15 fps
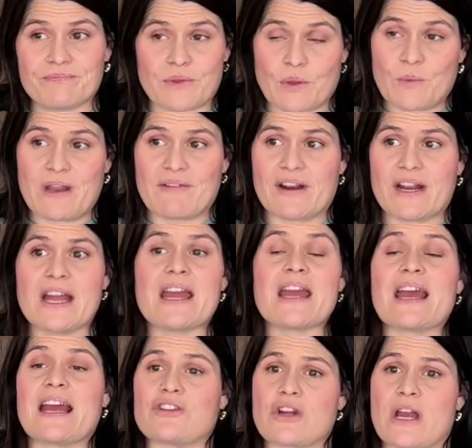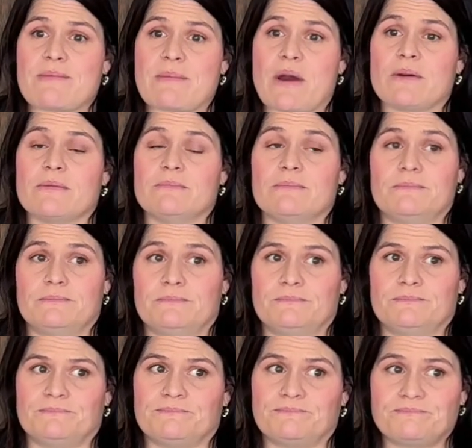whatever and try them out.
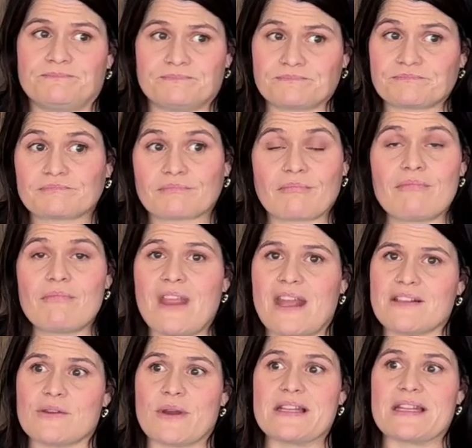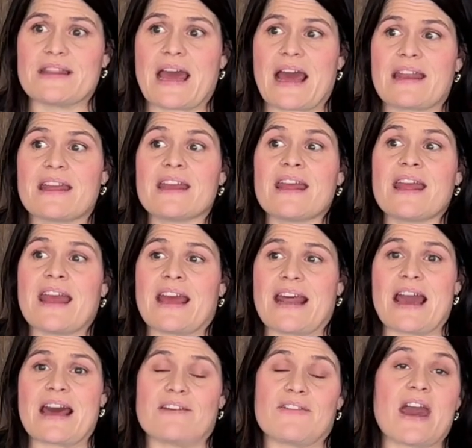And so I did that. And
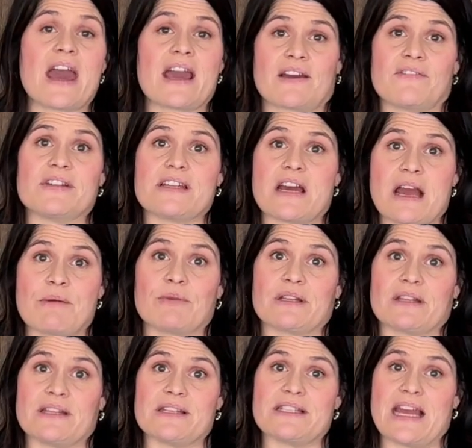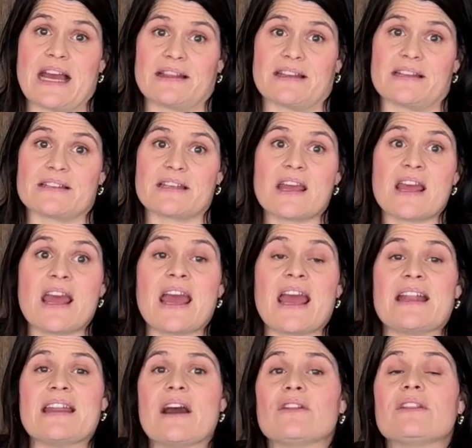I had a heck of a time with the Lisianthus.
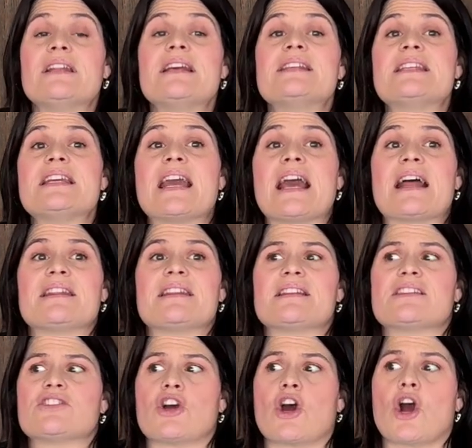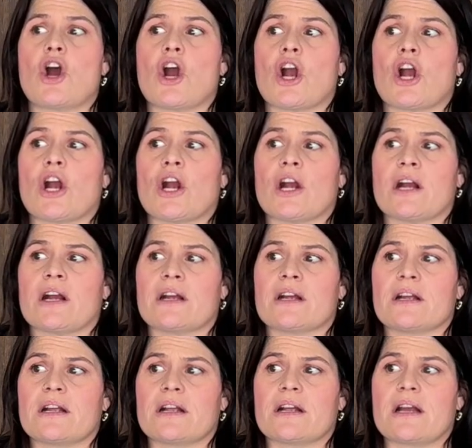And now Lisianthus are
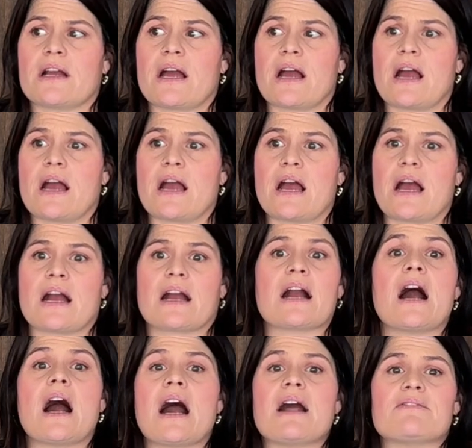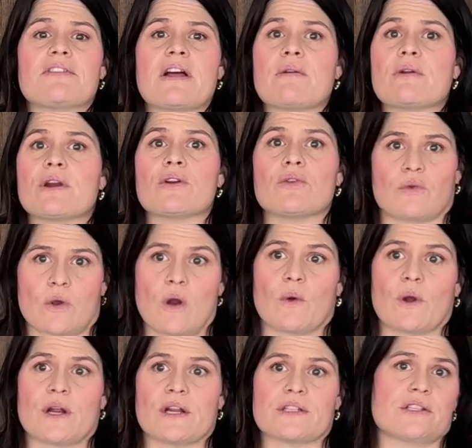a cut flower
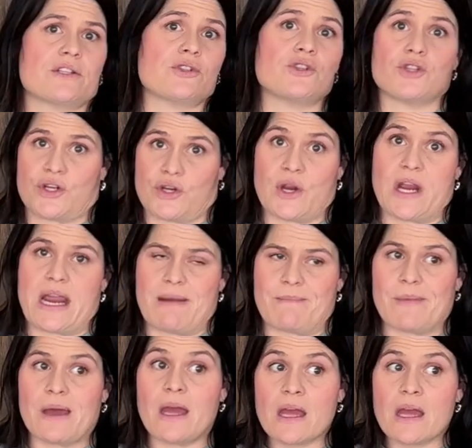grower's dream